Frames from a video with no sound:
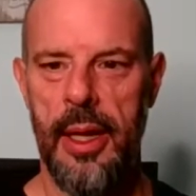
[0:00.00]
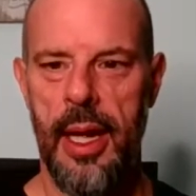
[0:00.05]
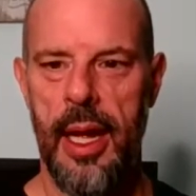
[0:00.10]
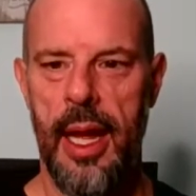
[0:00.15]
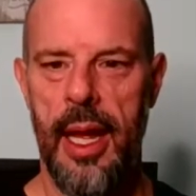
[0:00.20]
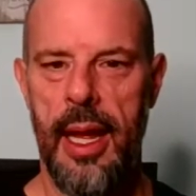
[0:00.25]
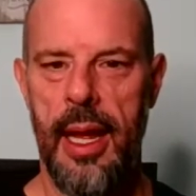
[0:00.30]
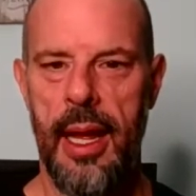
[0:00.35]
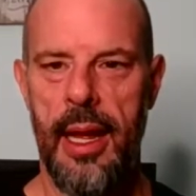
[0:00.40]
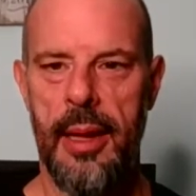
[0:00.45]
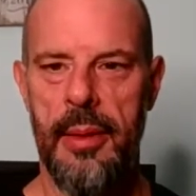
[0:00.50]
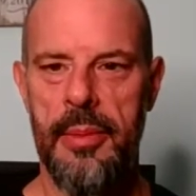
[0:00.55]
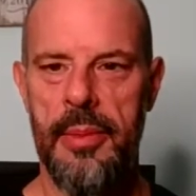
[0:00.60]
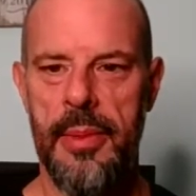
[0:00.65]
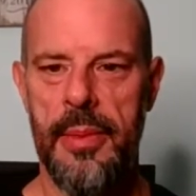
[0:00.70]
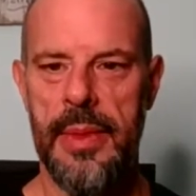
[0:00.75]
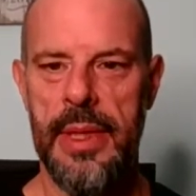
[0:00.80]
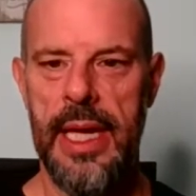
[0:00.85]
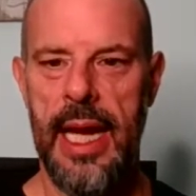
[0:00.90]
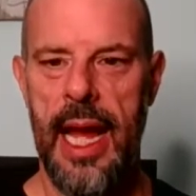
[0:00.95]

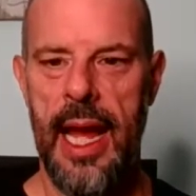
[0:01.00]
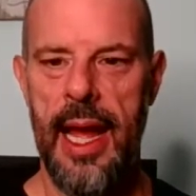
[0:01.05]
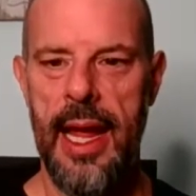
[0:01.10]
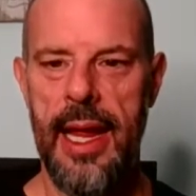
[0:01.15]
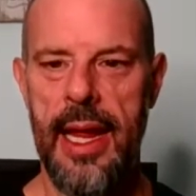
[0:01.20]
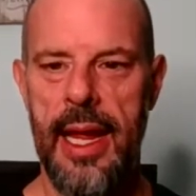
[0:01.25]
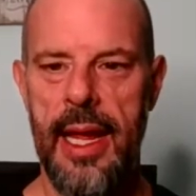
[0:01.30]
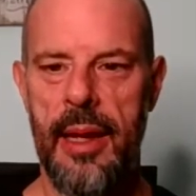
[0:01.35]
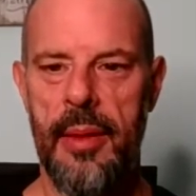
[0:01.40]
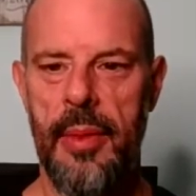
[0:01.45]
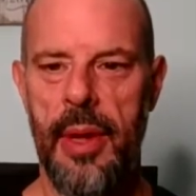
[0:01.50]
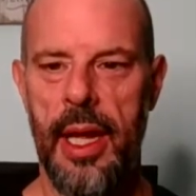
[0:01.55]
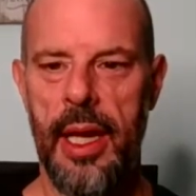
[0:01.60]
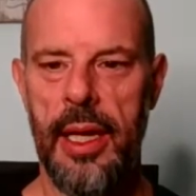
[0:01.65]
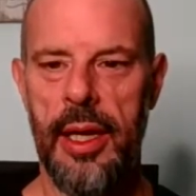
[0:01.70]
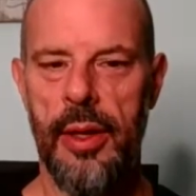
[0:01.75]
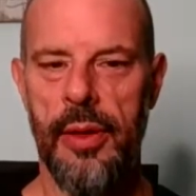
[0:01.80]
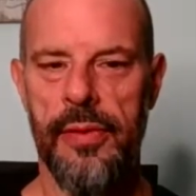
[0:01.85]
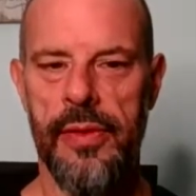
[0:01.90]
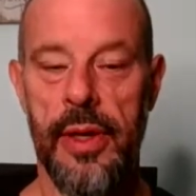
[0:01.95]
But I am
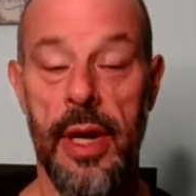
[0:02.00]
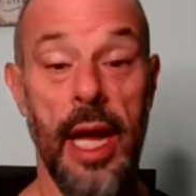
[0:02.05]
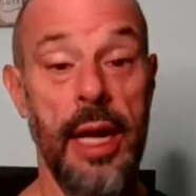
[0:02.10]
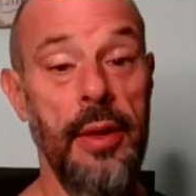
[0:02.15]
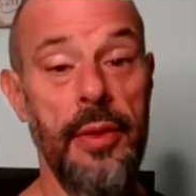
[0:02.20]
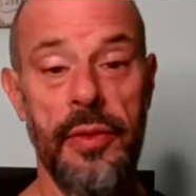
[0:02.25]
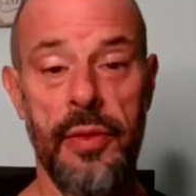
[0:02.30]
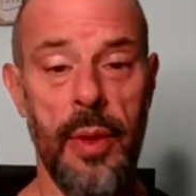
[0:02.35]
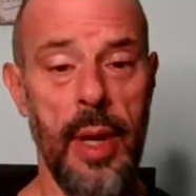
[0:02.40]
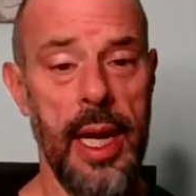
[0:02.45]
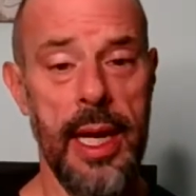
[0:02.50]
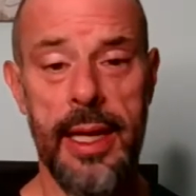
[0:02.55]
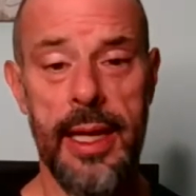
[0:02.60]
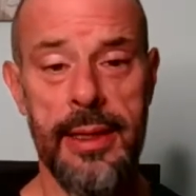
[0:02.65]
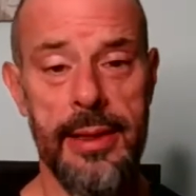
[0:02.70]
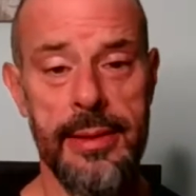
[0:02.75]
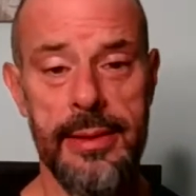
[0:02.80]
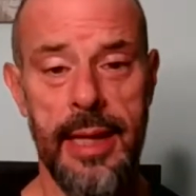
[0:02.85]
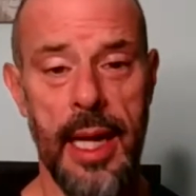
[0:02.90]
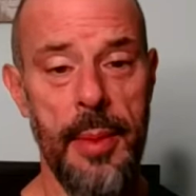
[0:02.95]
hungover. I don't drink.
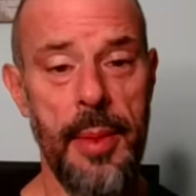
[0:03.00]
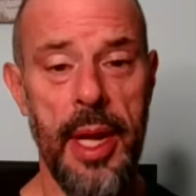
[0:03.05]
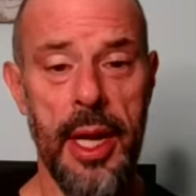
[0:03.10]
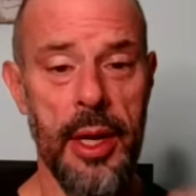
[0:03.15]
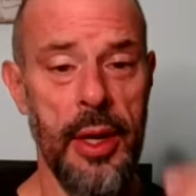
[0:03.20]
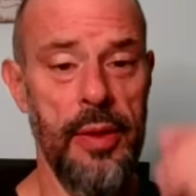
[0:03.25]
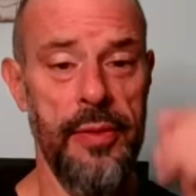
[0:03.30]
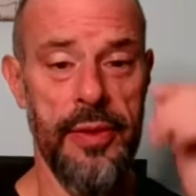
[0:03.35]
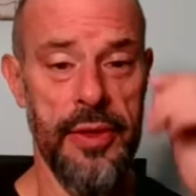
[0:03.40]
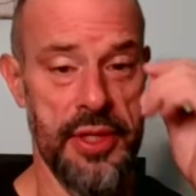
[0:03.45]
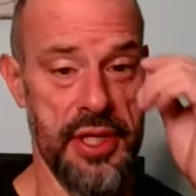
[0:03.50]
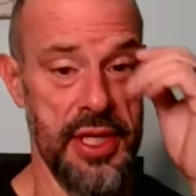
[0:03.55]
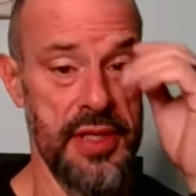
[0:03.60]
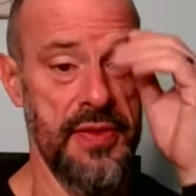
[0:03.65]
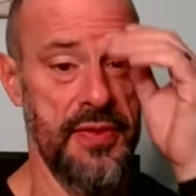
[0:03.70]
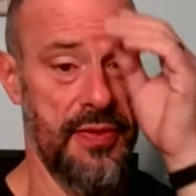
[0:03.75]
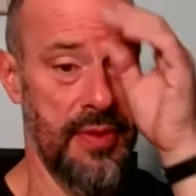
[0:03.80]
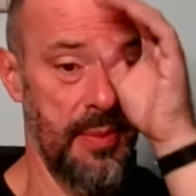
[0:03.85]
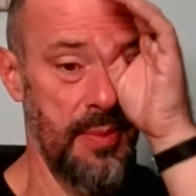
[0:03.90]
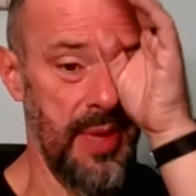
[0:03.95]
I'm hungover
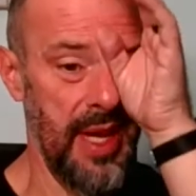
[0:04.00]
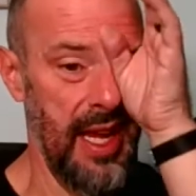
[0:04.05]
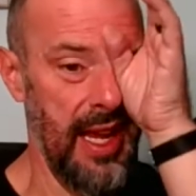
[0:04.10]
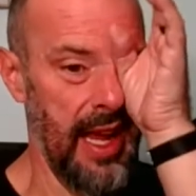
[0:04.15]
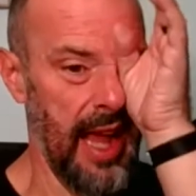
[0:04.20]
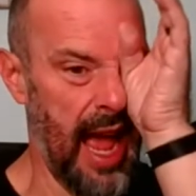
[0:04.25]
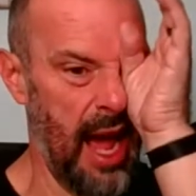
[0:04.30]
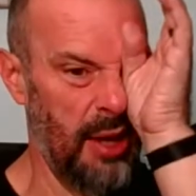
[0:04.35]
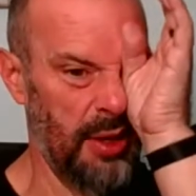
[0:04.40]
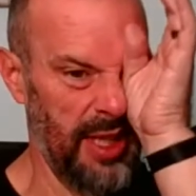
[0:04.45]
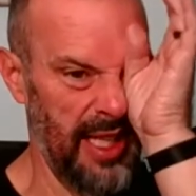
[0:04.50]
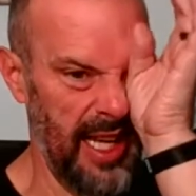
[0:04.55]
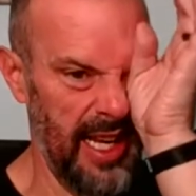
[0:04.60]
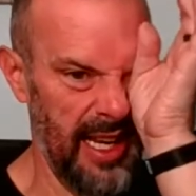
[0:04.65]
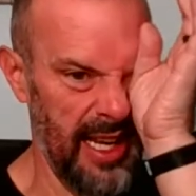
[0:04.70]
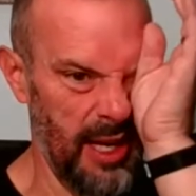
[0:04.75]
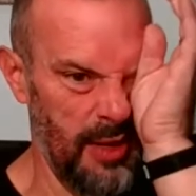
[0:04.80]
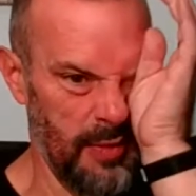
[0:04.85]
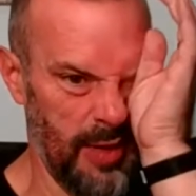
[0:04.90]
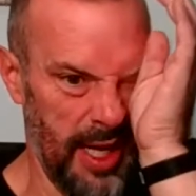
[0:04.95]
just from being out
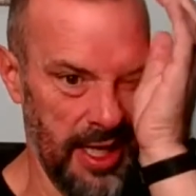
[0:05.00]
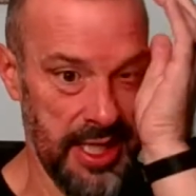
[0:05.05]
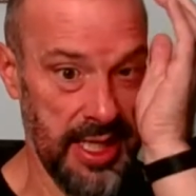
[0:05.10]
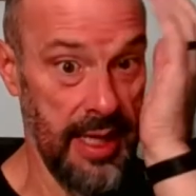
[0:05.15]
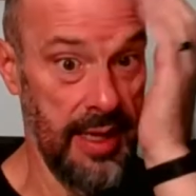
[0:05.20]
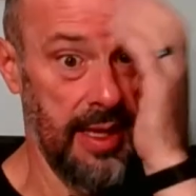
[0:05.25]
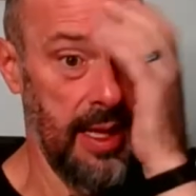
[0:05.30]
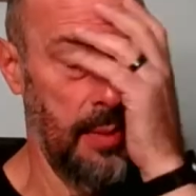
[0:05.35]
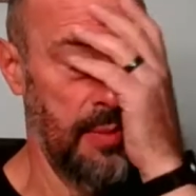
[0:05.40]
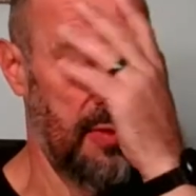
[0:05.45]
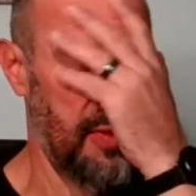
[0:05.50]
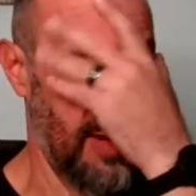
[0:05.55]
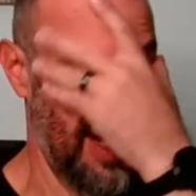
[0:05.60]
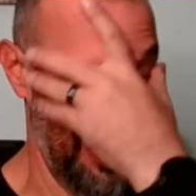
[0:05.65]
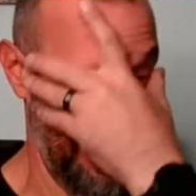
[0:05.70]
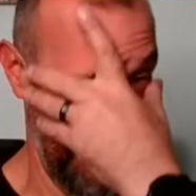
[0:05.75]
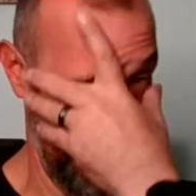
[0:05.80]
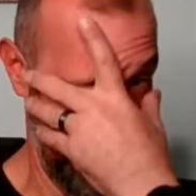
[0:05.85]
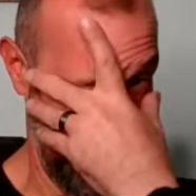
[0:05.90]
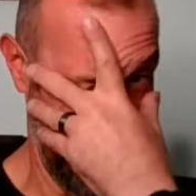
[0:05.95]
late and watching them drink.
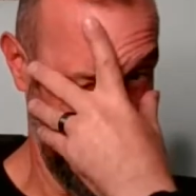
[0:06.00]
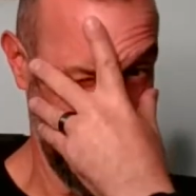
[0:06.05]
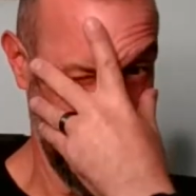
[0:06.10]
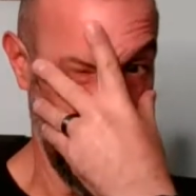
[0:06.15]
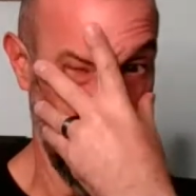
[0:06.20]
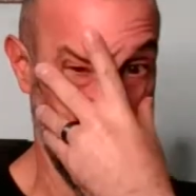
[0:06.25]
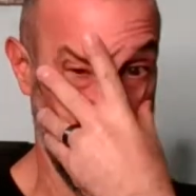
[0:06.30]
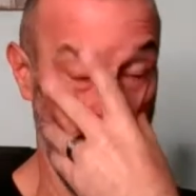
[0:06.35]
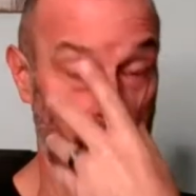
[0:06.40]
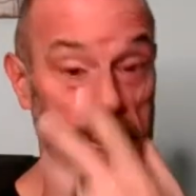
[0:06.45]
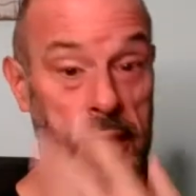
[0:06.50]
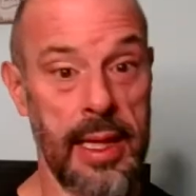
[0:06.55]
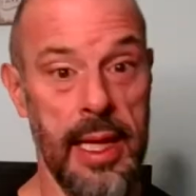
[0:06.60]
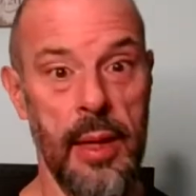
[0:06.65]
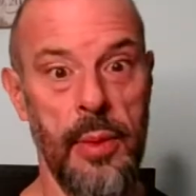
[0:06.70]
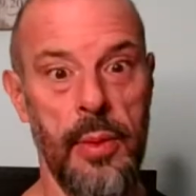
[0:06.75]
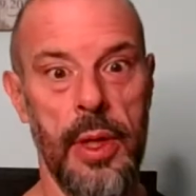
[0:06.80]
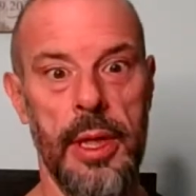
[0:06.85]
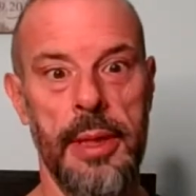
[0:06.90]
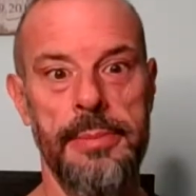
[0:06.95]
That's how drunk they
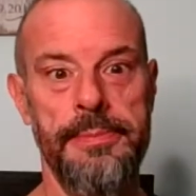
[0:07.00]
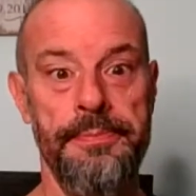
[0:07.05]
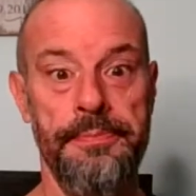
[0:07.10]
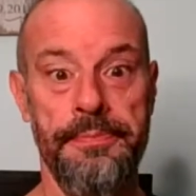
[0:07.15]
were.